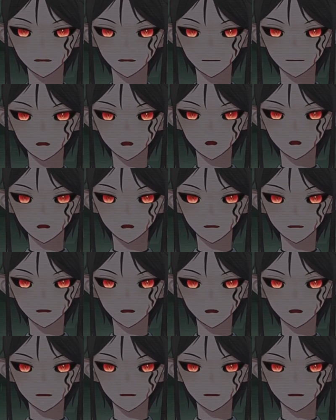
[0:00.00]
Finally,
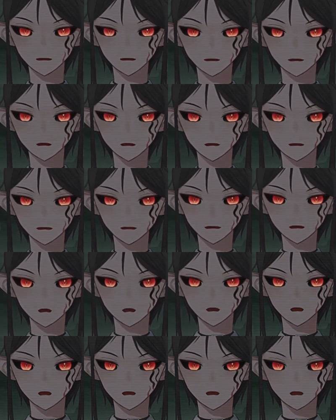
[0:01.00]
at nearly 3
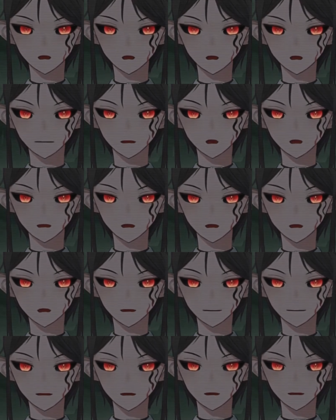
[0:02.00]
a.m., I
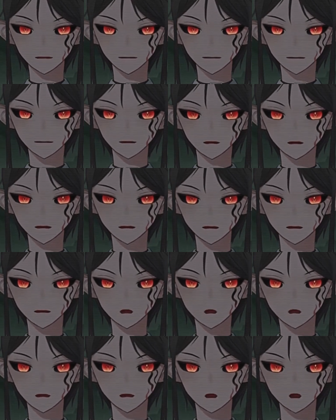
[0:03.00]
gave in
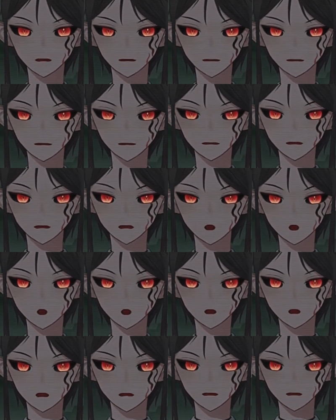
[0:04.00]
and opened the
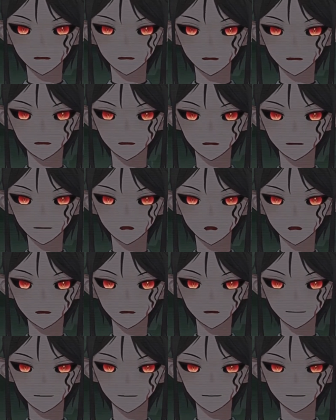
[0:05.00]
bottle. The
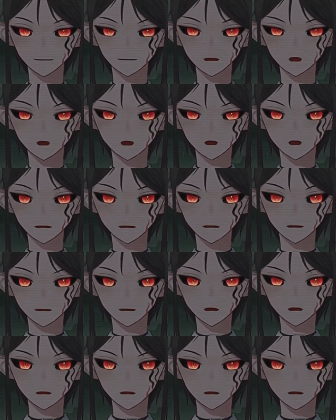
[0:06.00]
pills inside were gel